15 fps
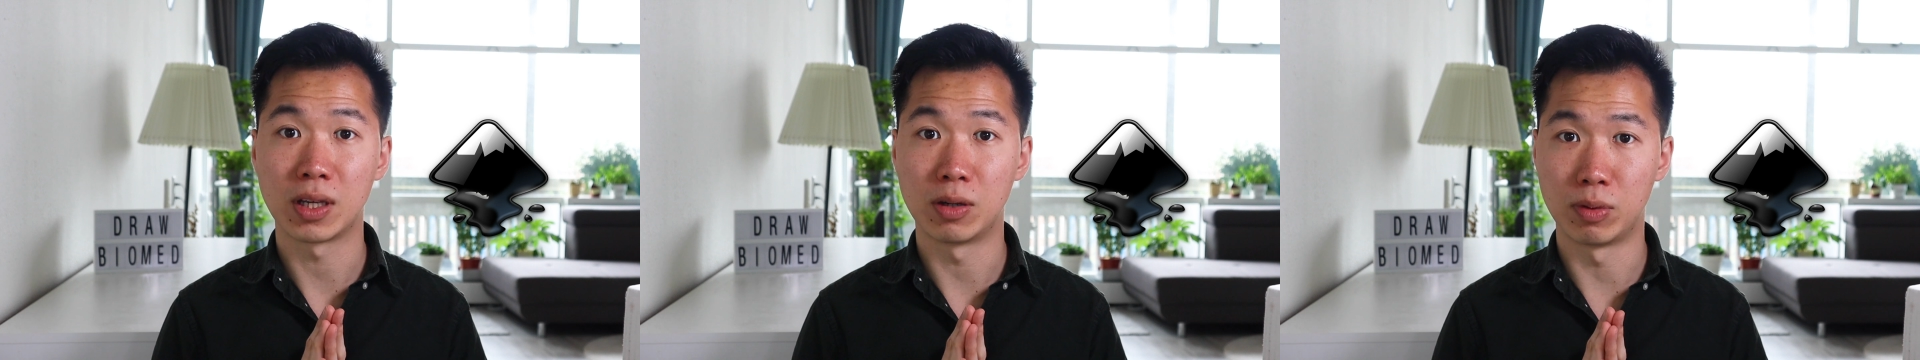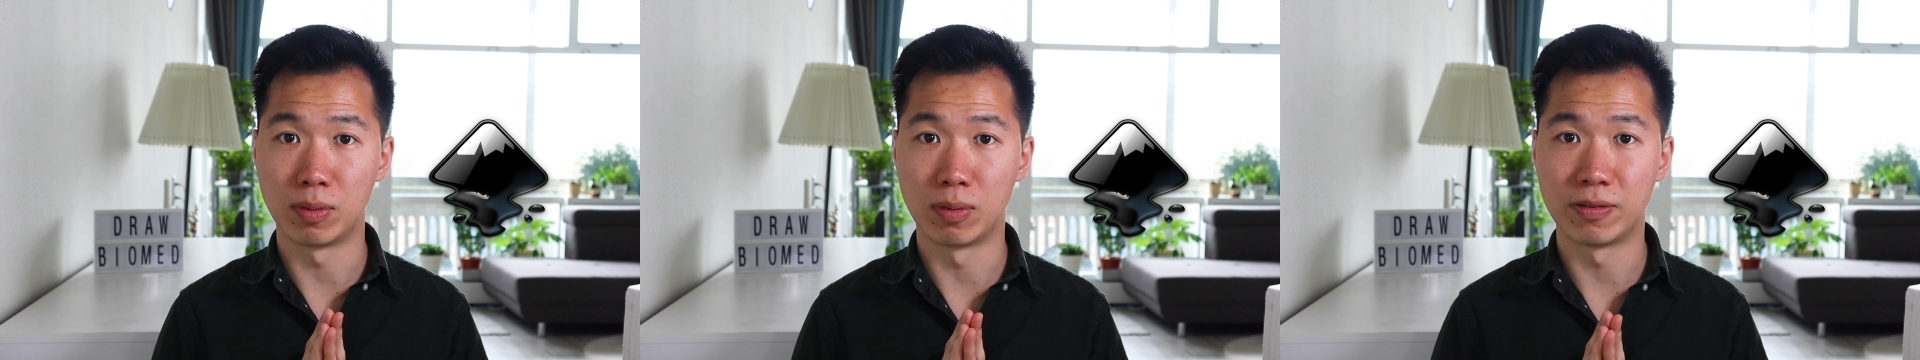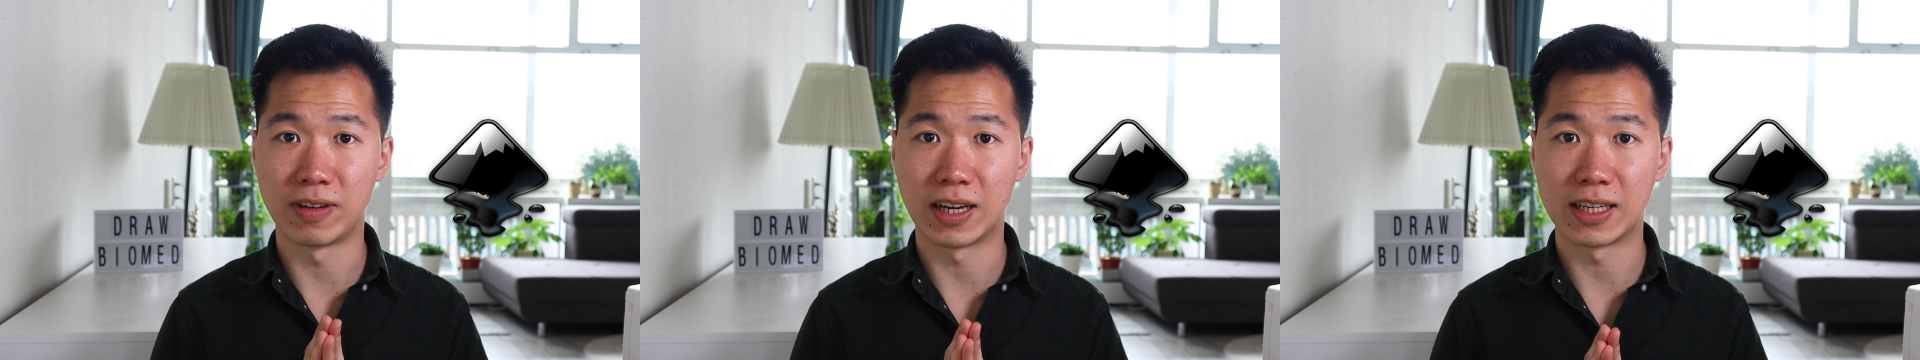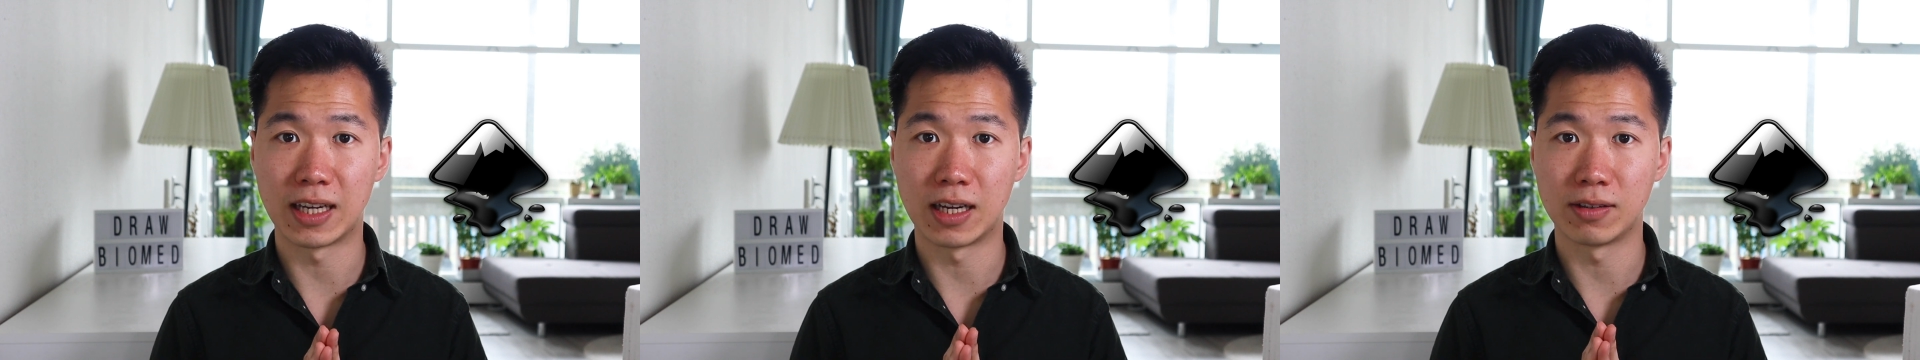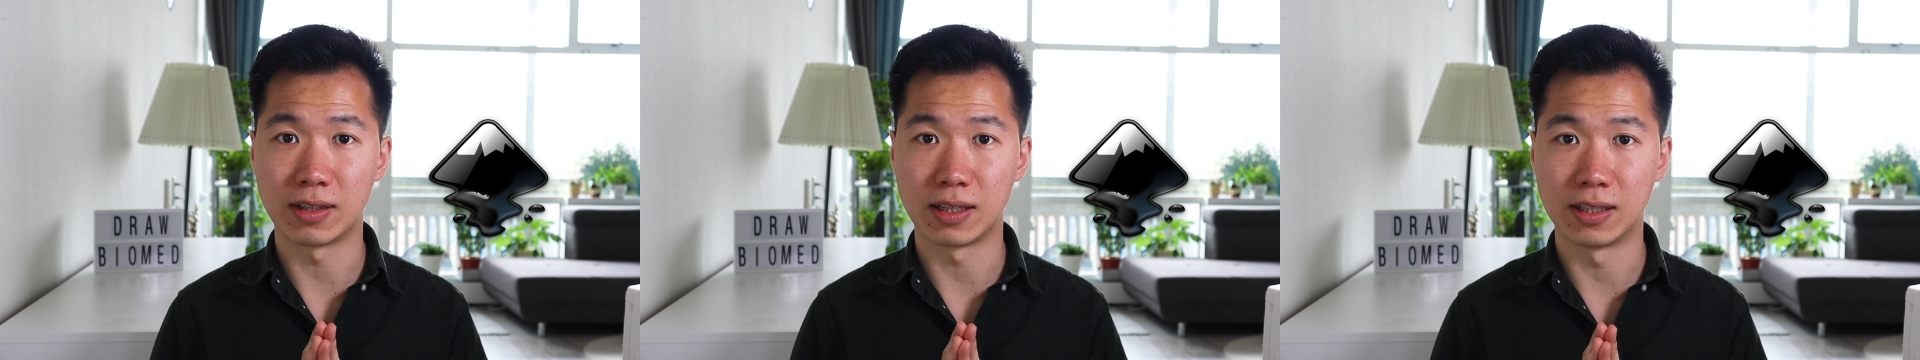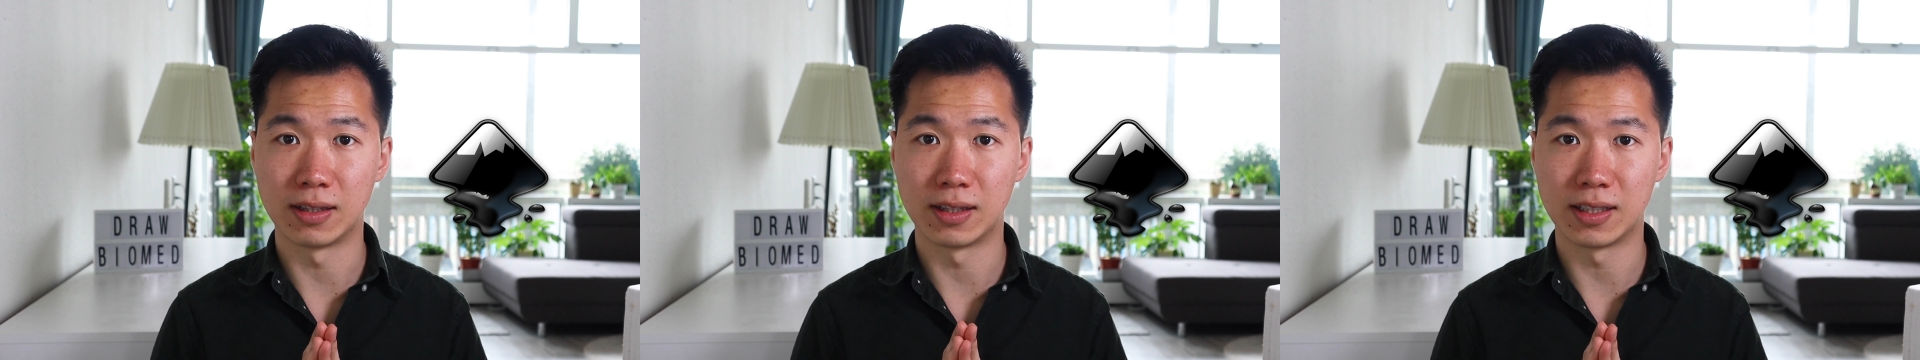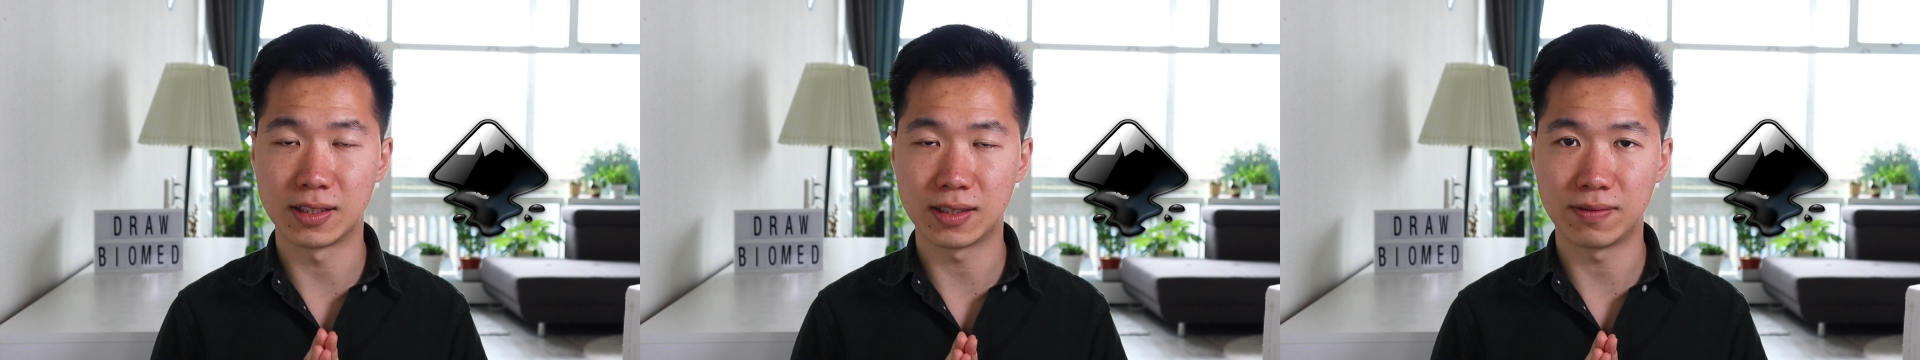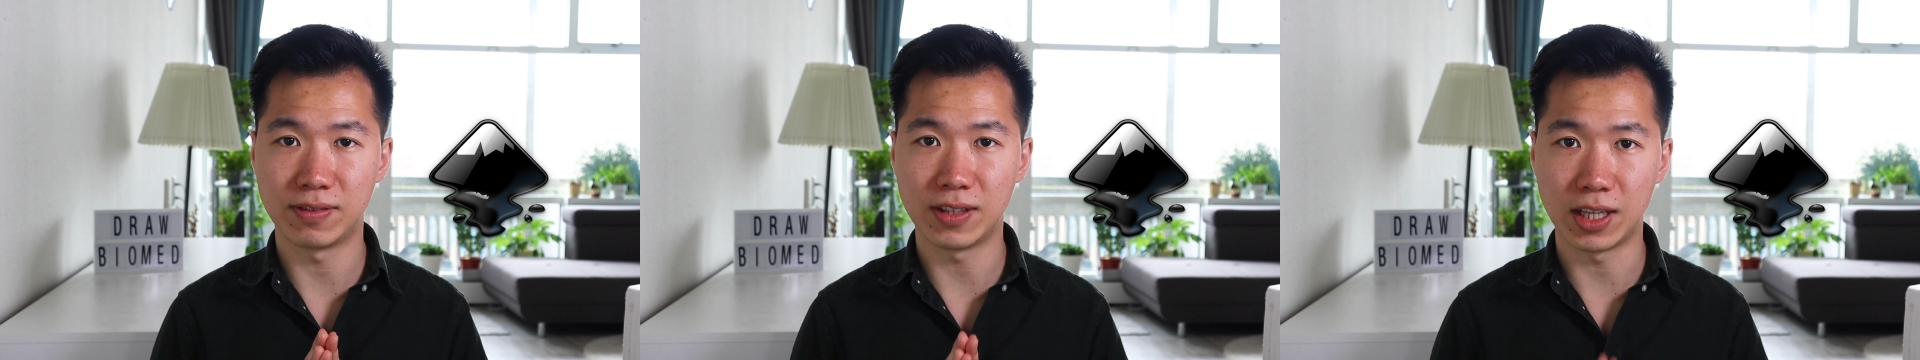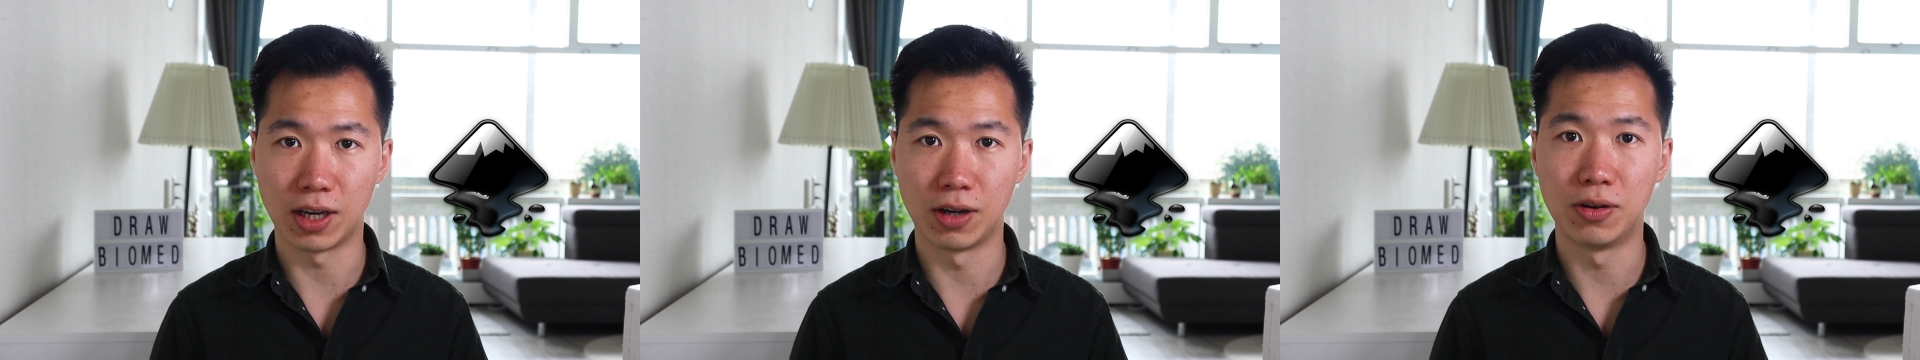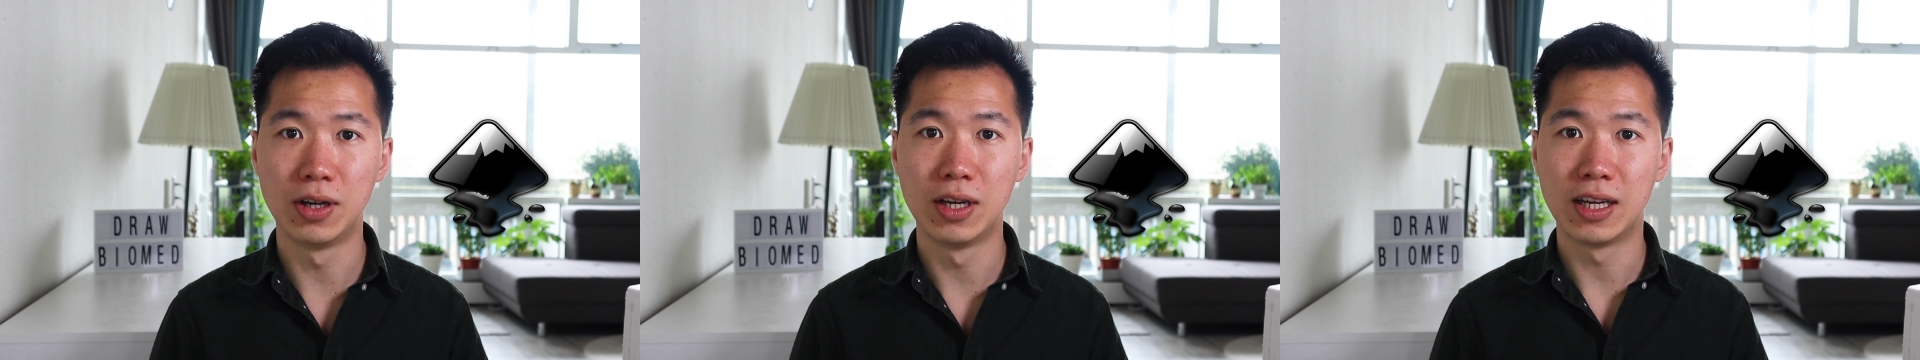We will find out in this video.